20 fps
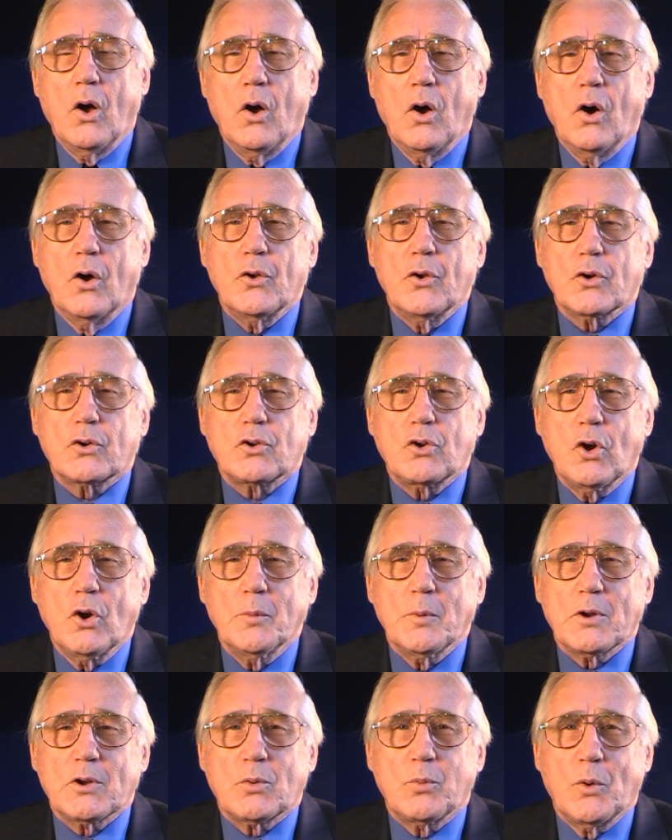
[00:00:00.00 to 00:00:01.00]
On
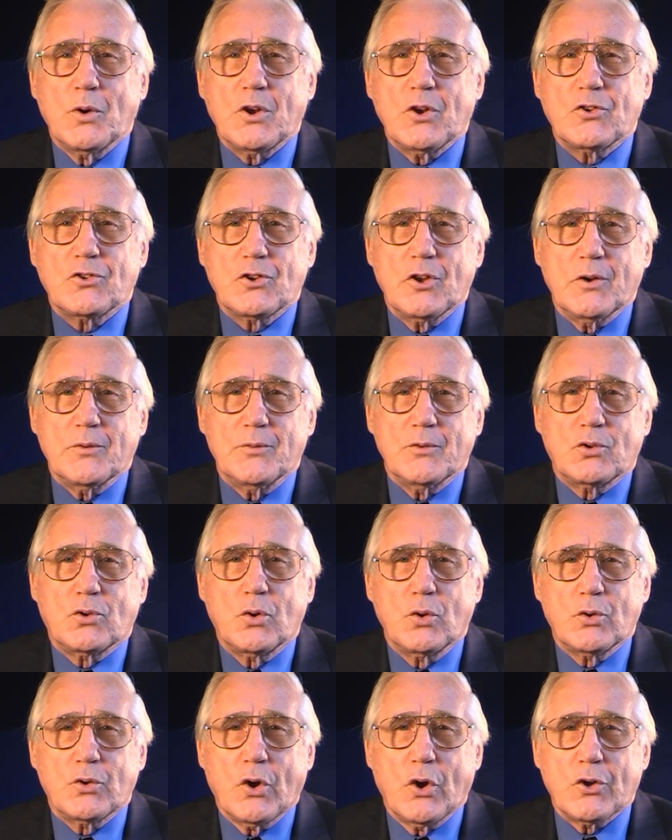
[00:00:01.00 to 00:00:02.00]
October 27,
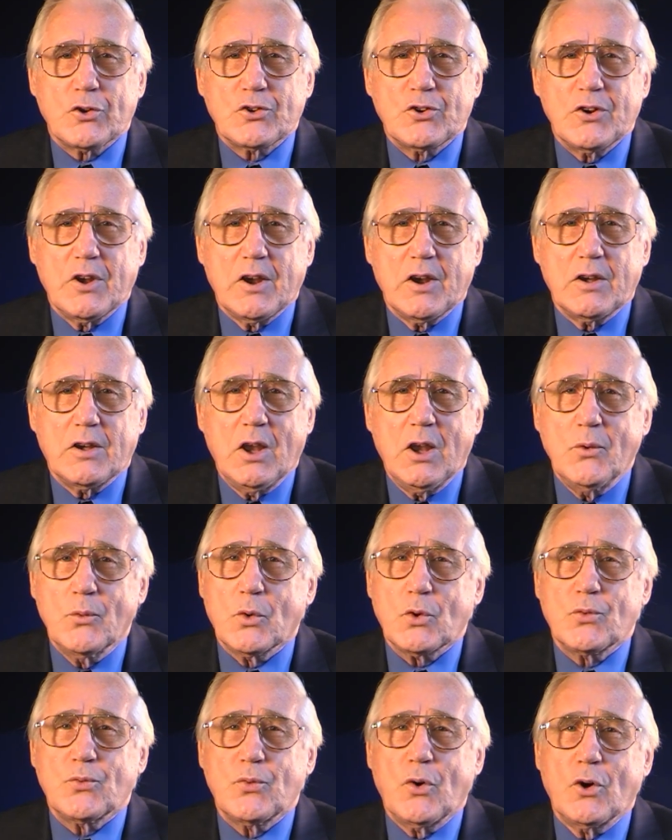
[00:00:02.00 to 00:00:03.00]
2008, he
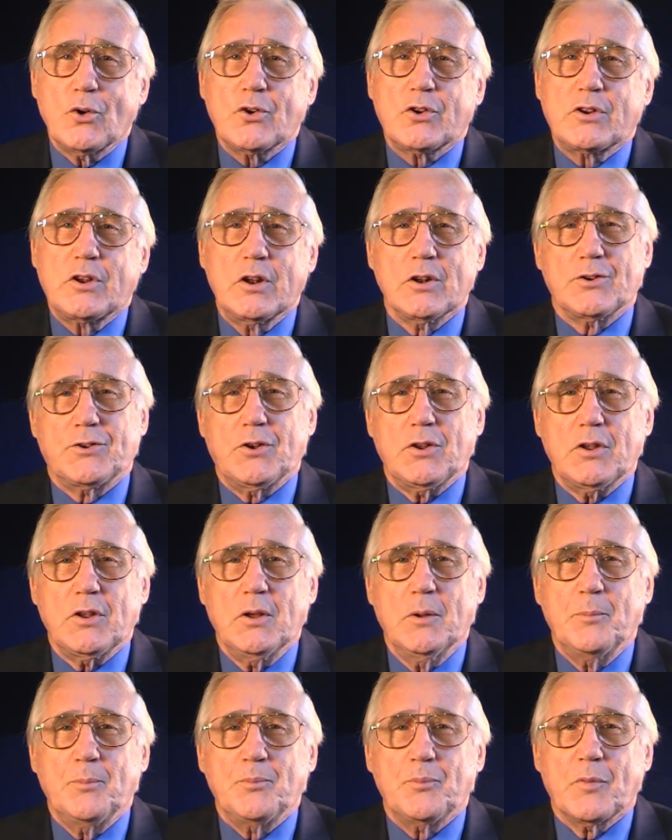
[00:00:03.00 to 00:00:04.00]
was found guilty,